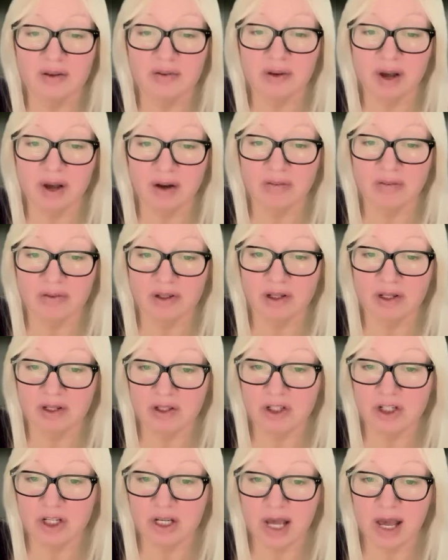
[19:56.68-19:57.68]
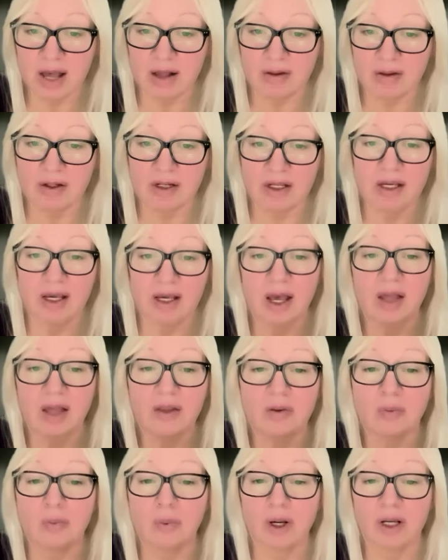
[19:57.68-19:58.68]
of confidentiality, and
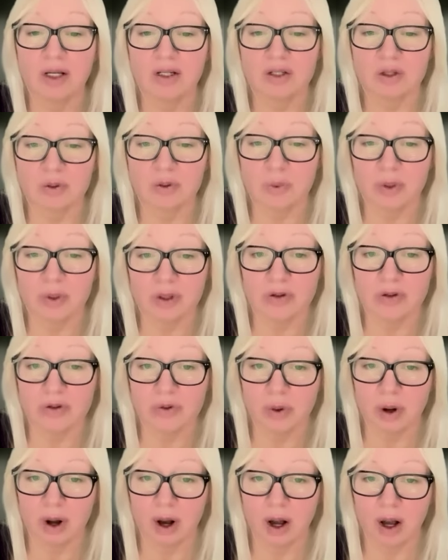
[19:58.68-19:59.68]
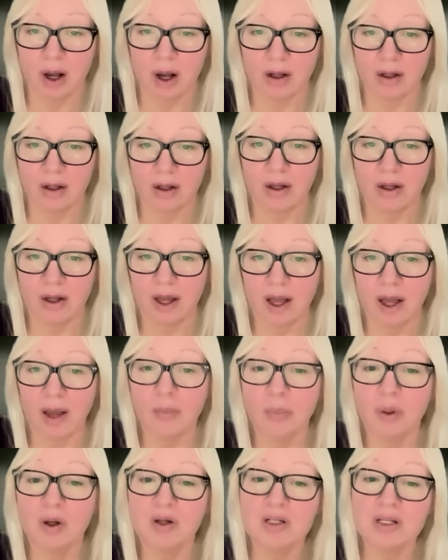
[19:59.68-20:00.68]
the right to withdraw. And
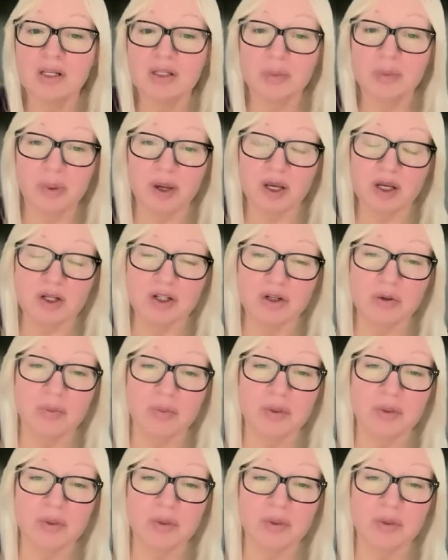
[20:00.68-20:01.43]
participation